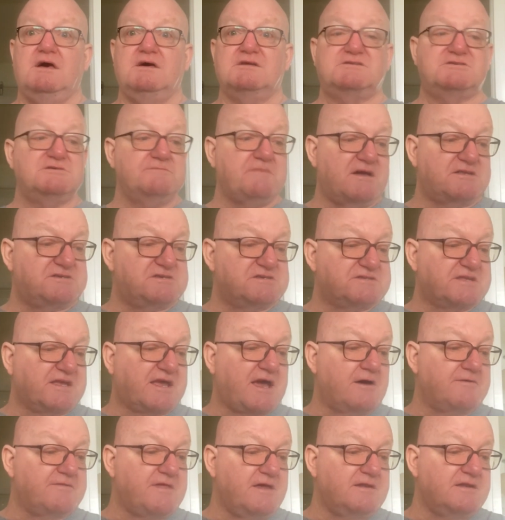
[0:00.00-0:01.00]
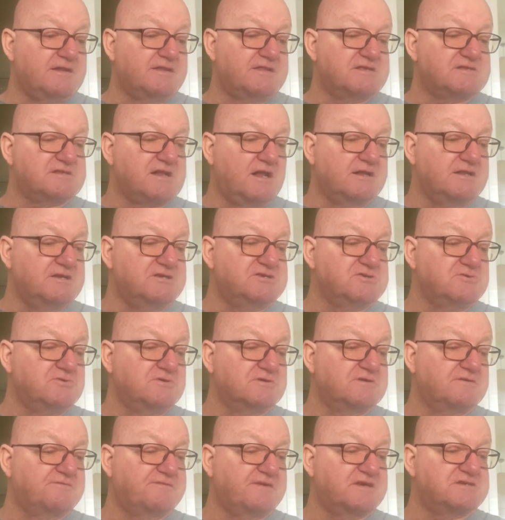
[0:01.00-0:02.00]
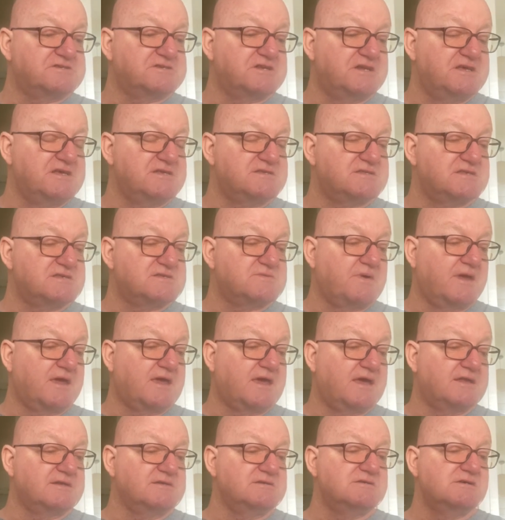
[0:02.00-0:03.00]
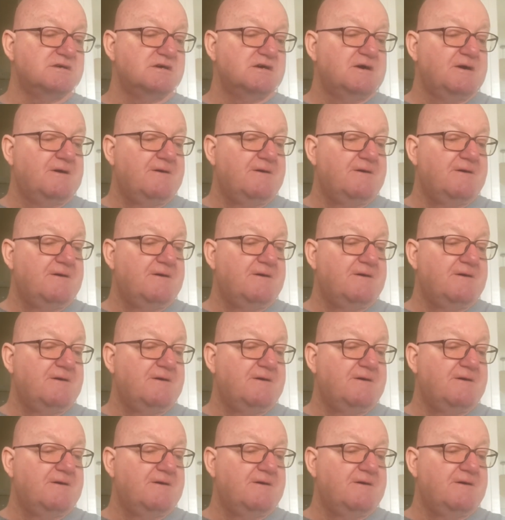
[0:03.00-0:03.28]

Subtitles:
2 matches to go then in the slightly shortened fixture list this weekend.